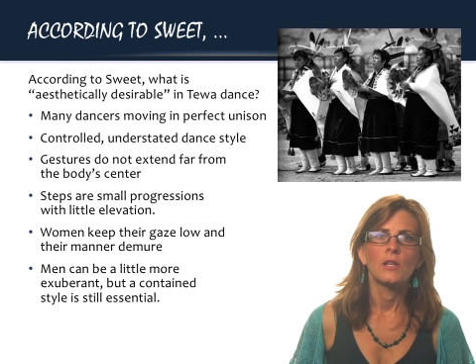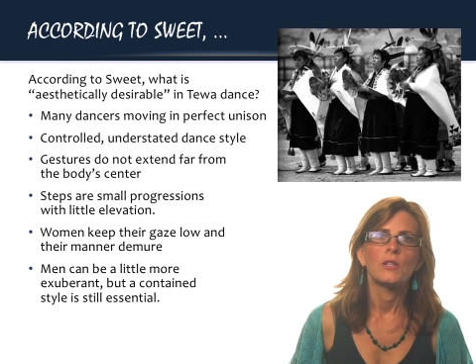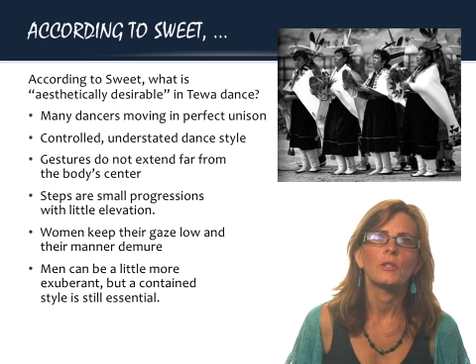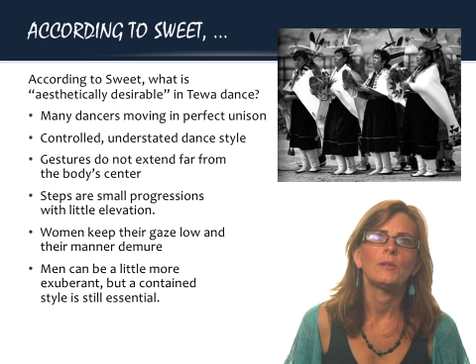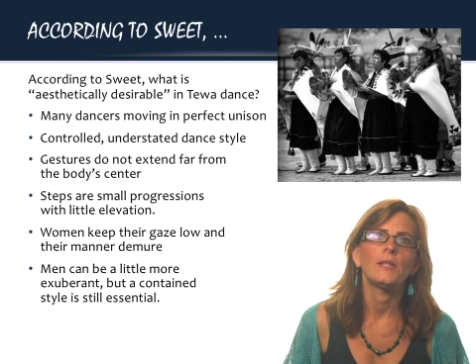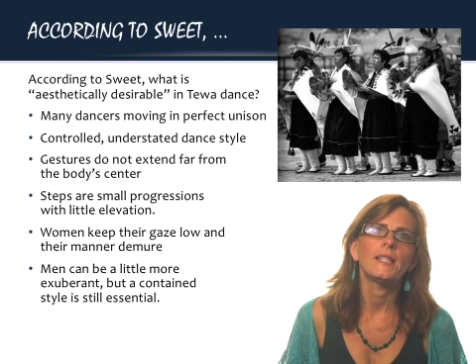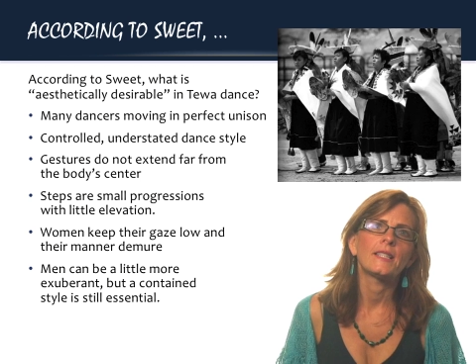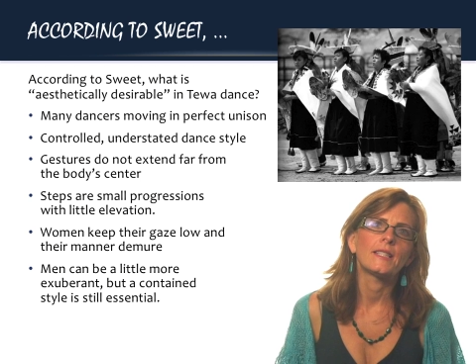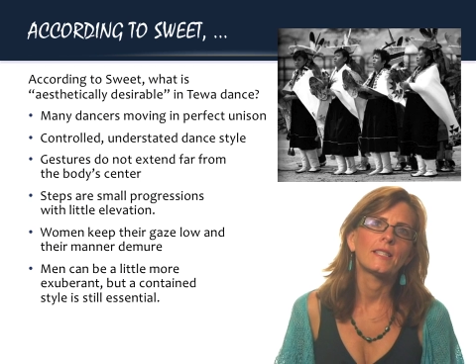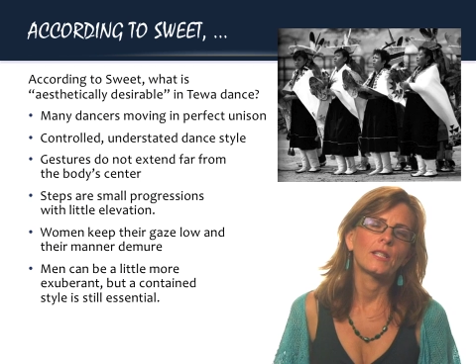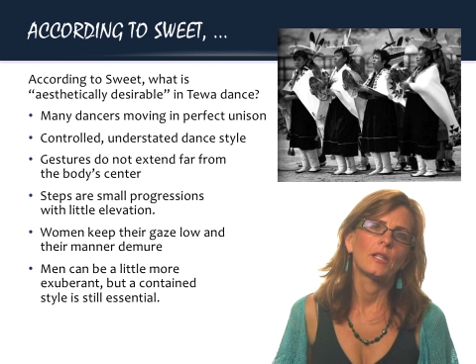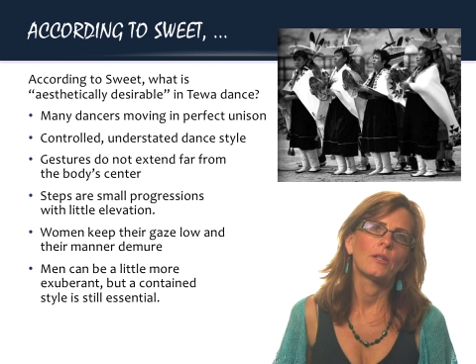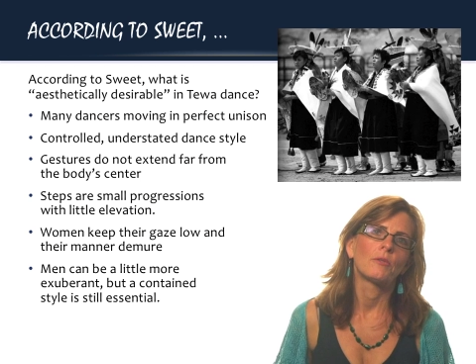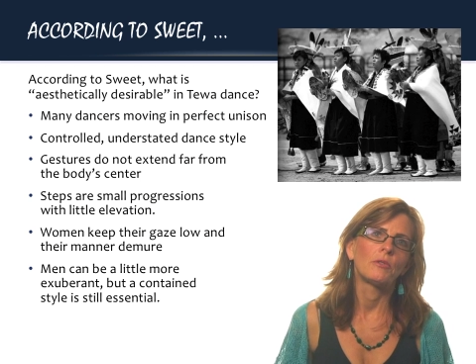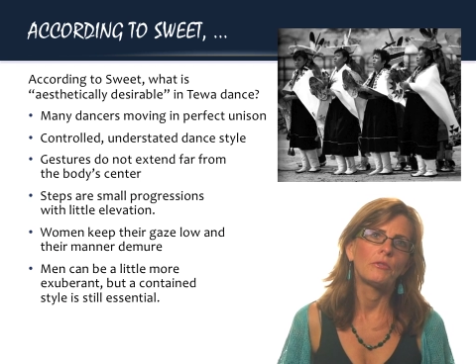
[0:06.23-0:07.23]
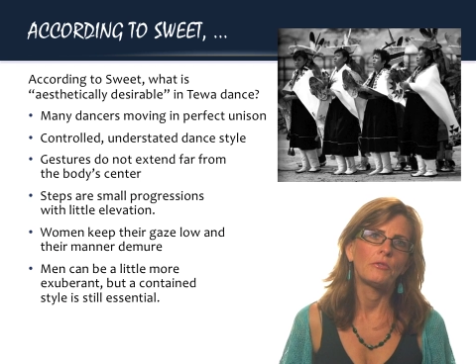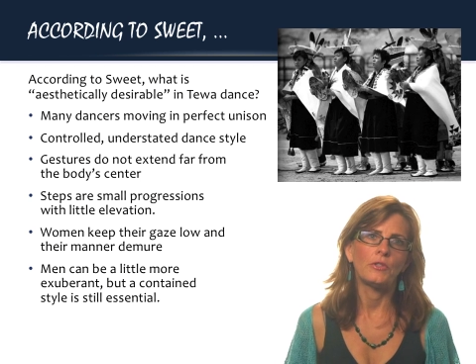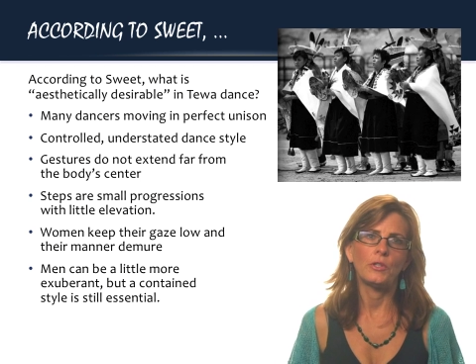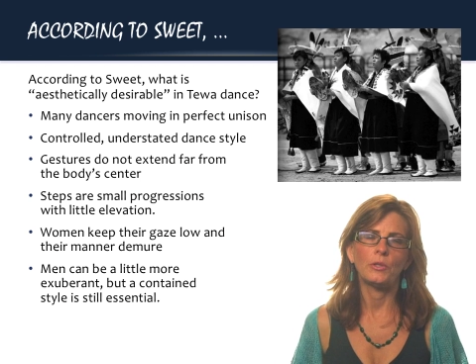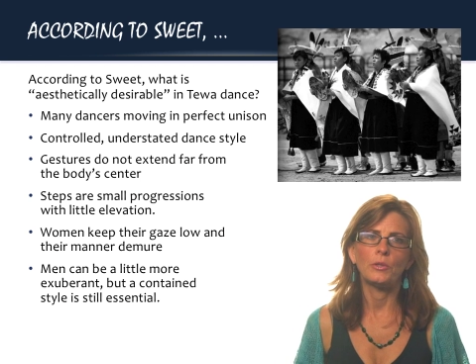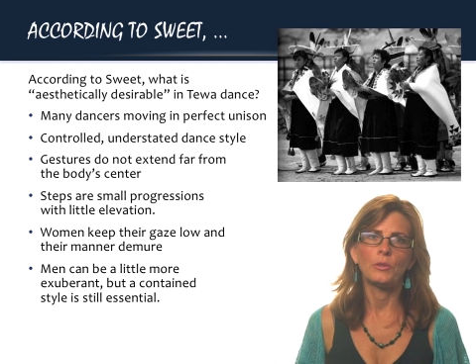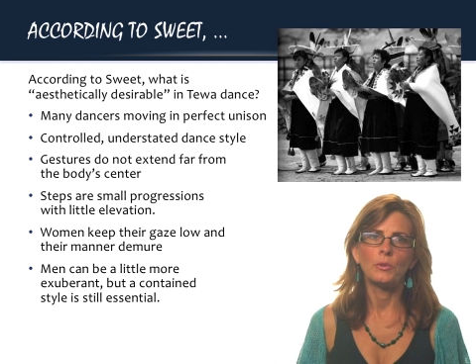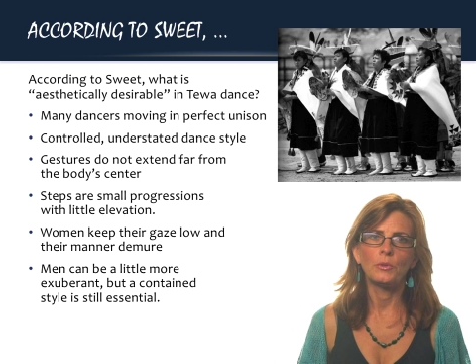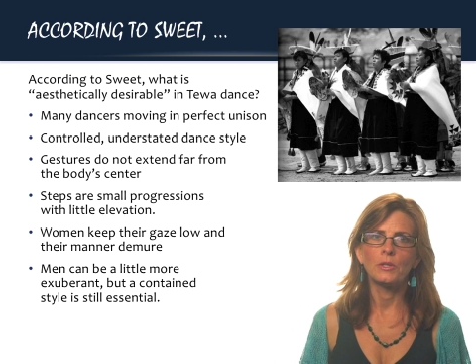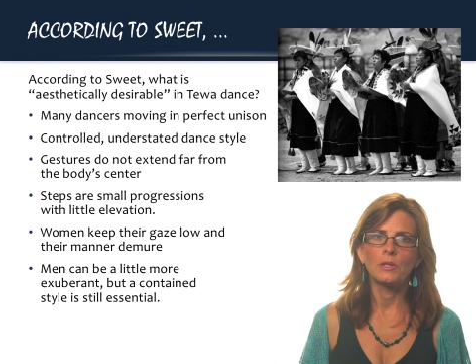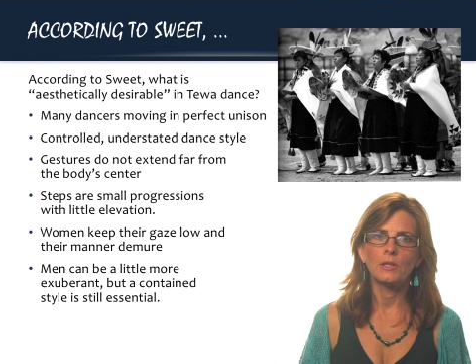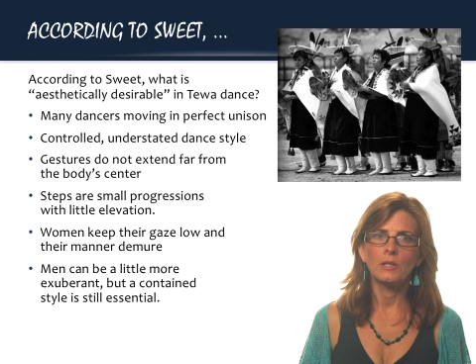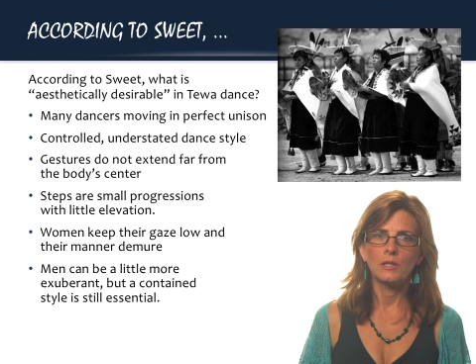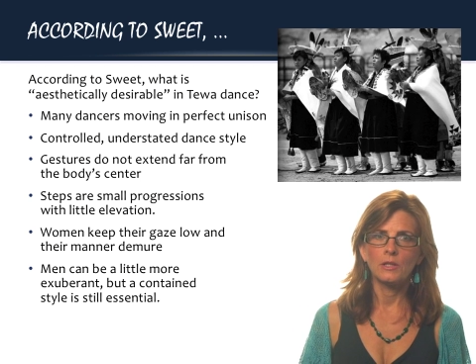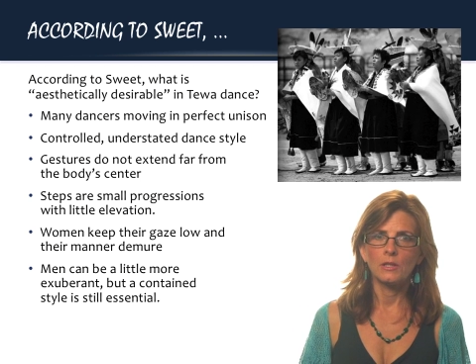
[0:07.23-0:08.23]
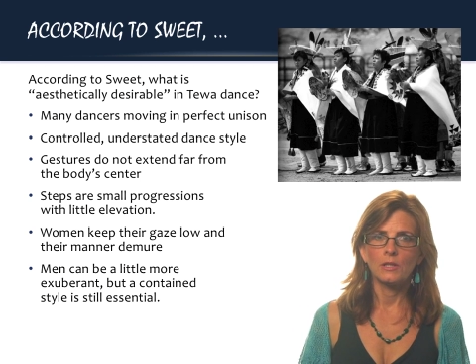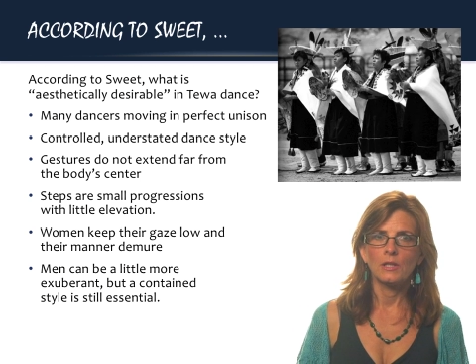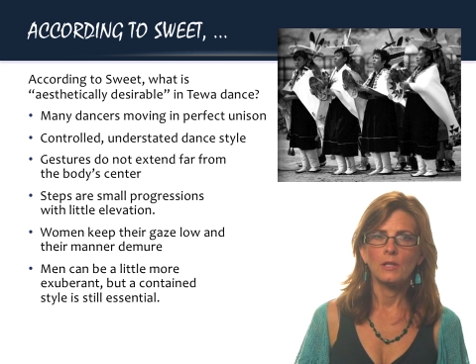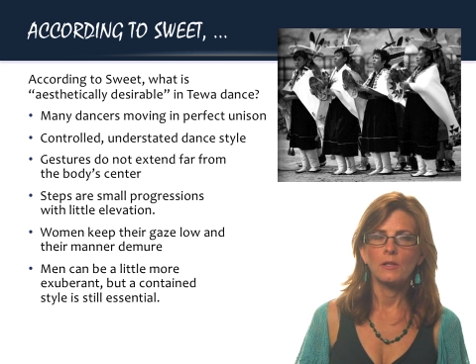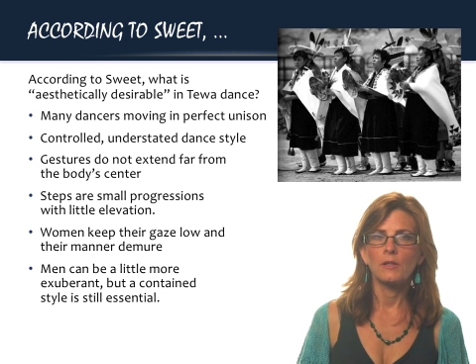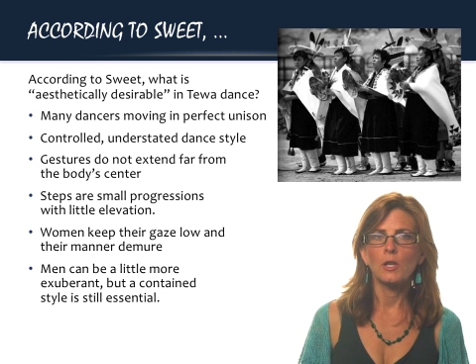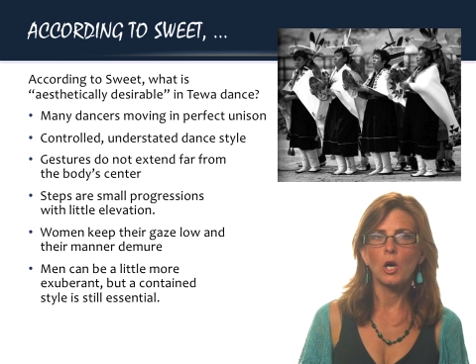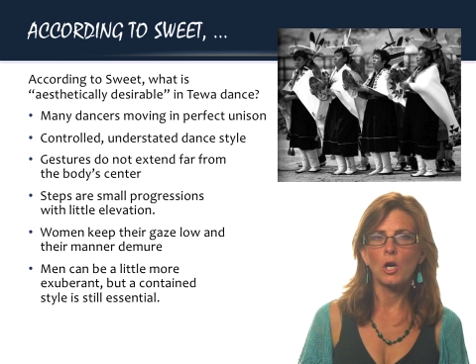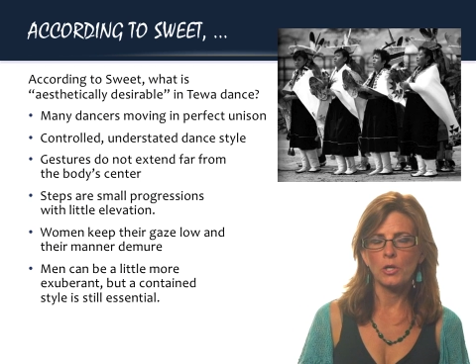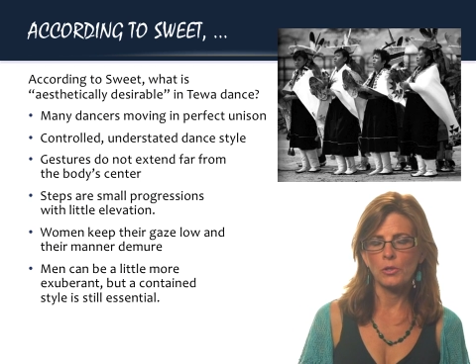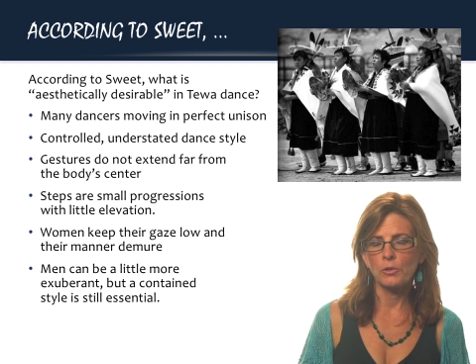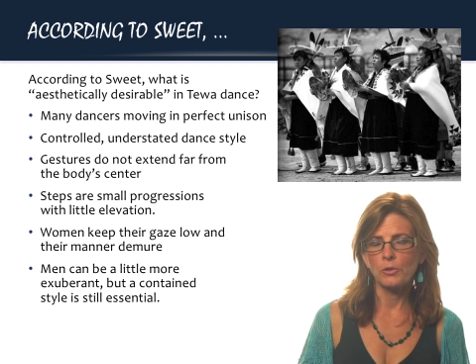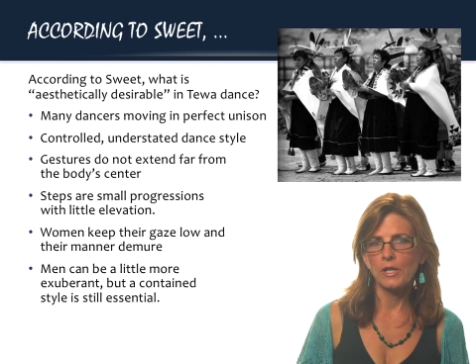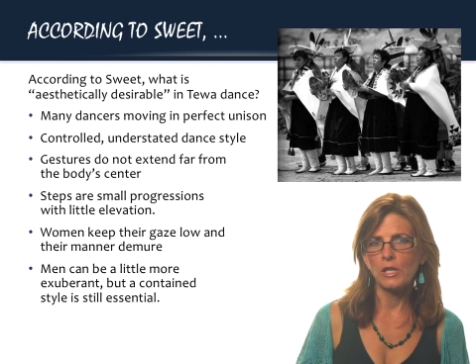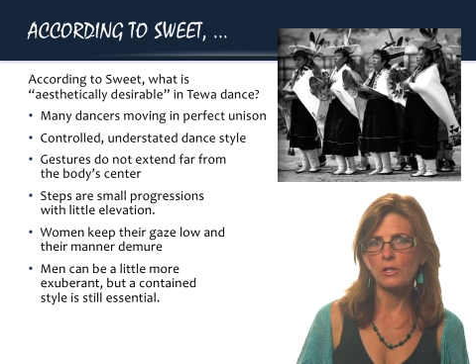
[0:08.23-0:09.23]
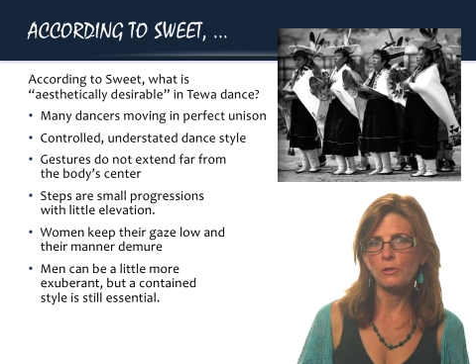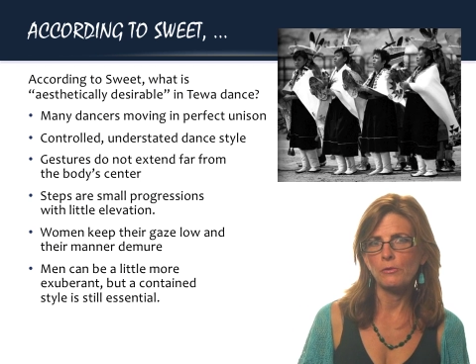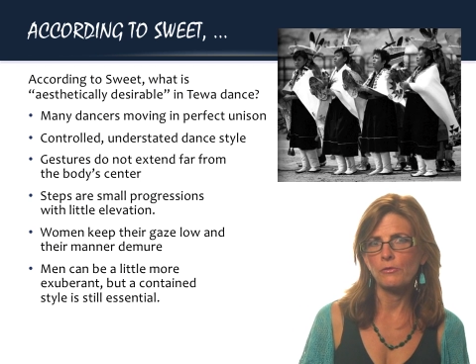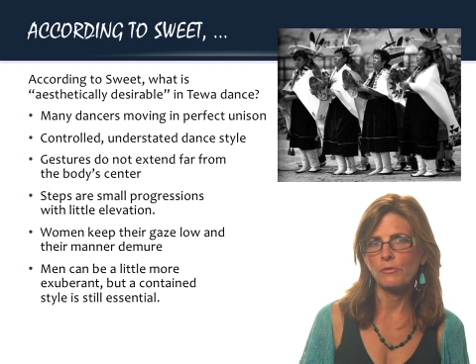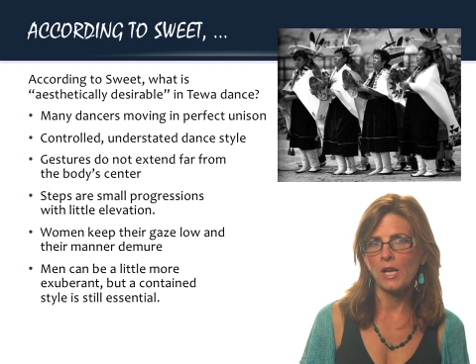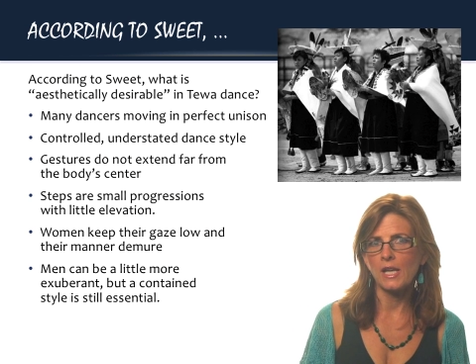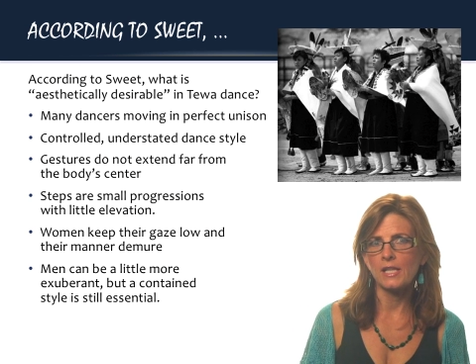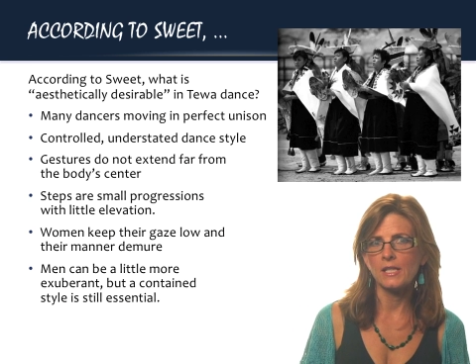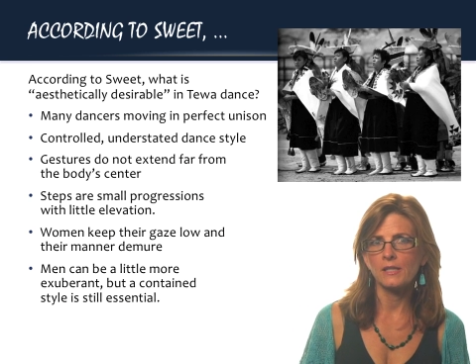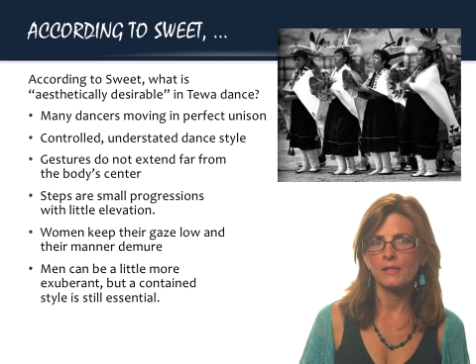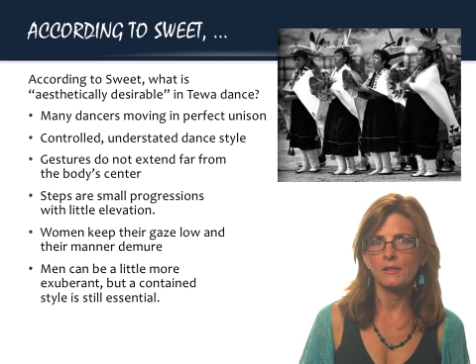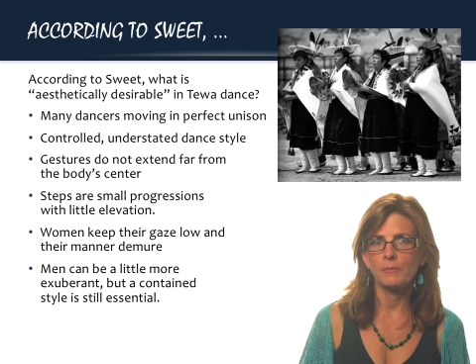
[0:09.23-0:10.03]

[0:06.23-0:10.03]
So let's review the article that you've read